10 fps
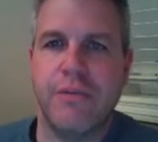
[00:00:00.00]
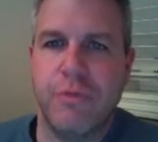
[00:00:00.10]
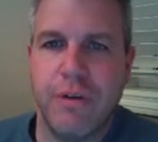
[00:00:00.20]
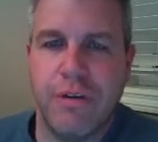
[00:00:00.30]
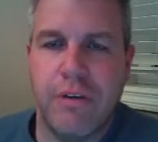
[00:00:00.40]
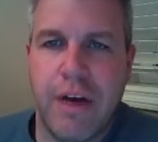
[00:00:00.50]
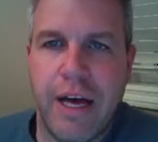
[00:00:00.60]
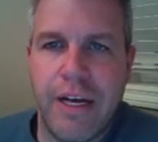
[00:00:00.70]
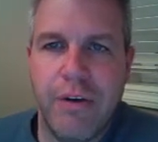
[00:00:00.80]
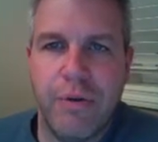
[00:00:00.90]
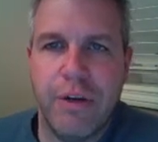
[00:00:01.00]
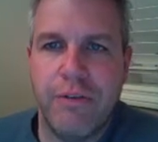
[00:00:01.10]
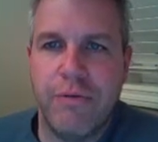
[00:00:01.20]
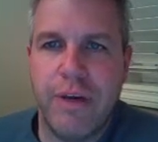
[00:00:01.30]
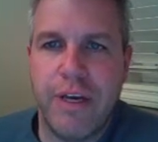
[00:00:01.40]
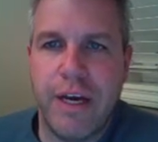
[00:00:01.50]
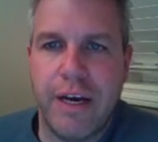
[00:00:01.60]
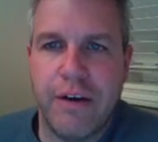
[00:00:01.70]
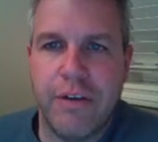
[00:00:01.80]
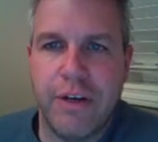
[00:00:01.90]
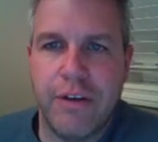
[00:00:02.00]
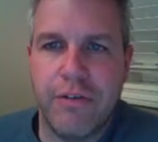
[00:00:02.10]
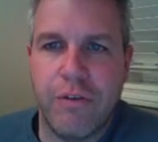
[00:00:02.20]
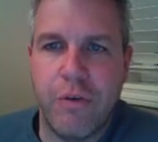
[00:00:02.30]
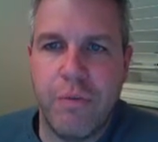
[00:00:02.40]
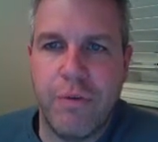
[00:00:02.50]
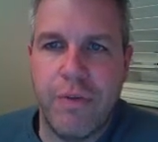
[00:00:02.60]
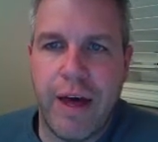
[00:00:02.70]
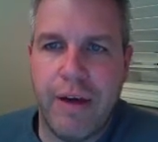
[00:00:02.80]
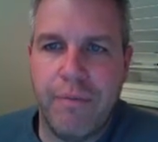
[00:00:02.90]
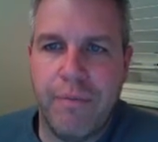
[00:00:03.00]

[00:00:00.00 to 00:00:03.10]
Well, I know that if we look at the slope of that,